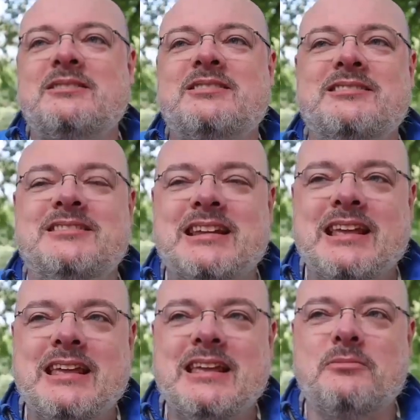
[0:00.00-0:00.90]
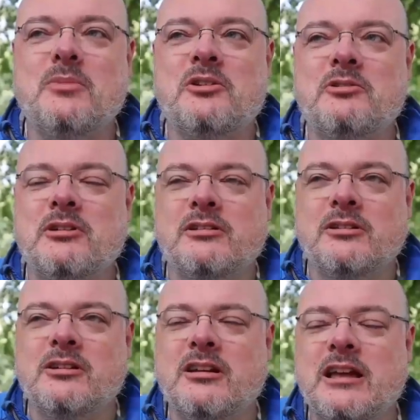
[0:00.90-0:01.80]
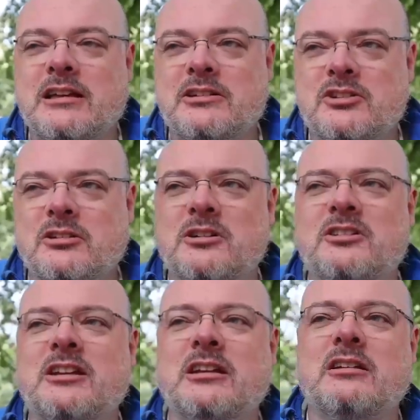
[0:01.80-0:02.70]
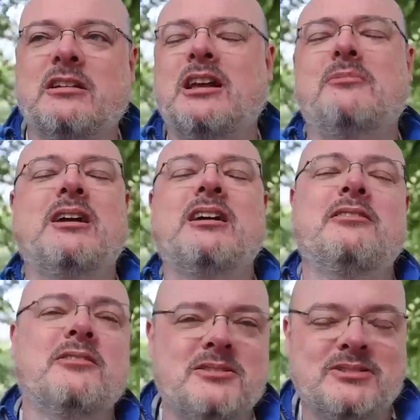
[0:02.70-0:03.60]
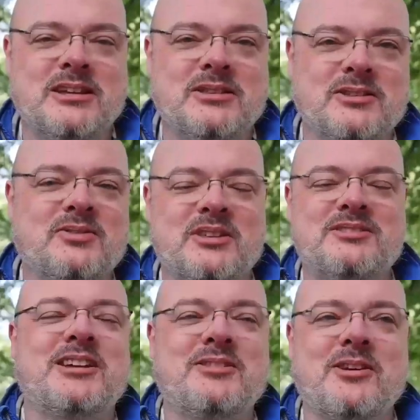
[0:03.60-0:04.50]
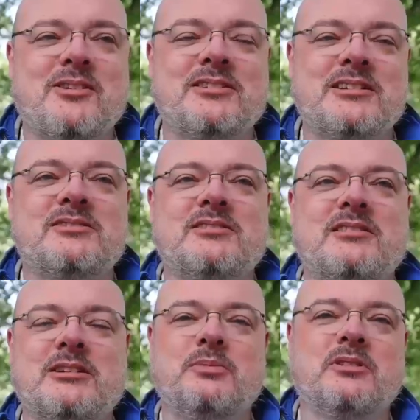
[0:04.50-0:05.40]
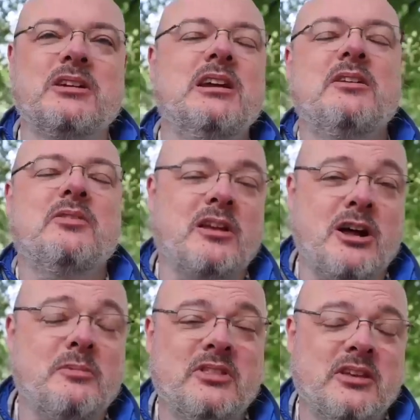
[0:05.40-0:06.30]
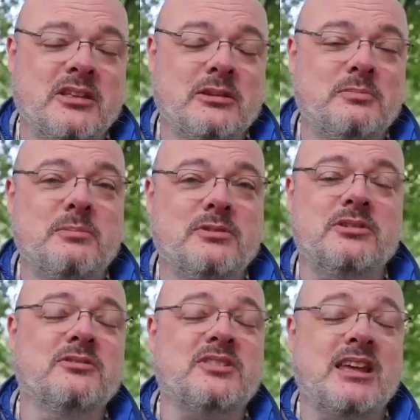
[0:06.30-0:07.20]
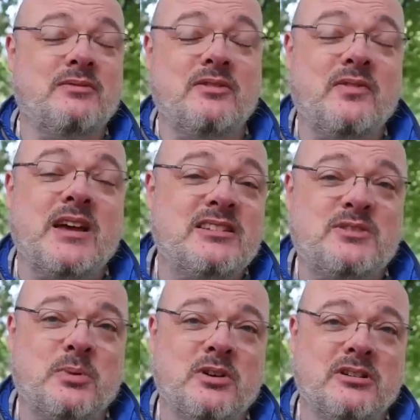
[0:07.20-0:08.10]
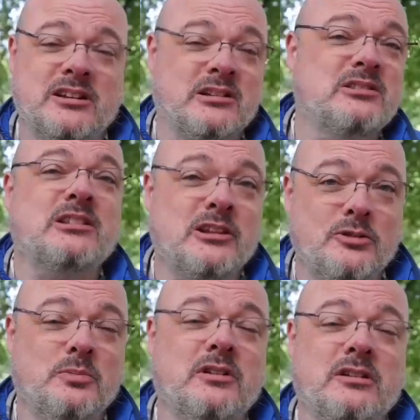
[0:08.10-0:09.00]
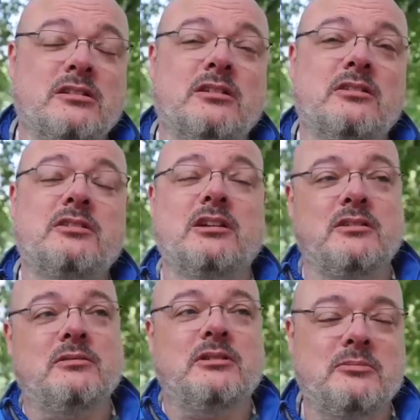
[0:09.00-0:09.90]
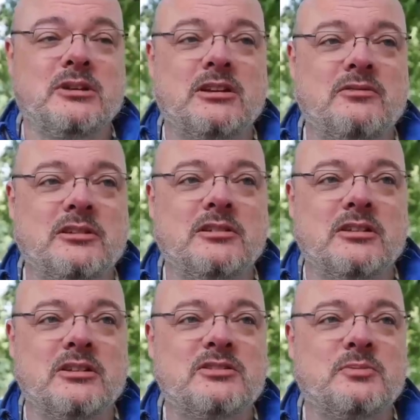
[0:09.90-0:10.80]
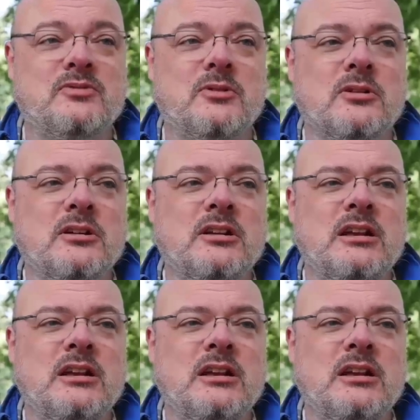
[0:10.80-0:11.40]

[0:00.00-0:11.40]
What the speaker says: Today in monitoring and alerting, I'm not going to say the state of the art necessarily, but the common thing that people do is they have a fast burn and a slow burn alert. I've written on this before.